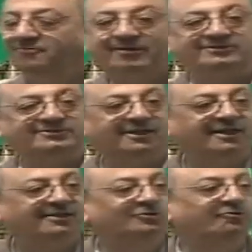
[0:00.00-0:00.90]

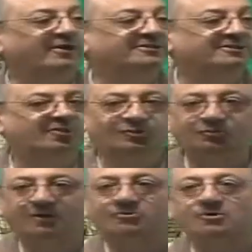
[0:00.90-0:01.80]
Fassara yufassiru
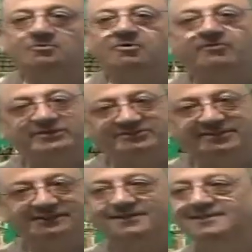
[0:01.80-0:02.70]
wa huwa mufassir.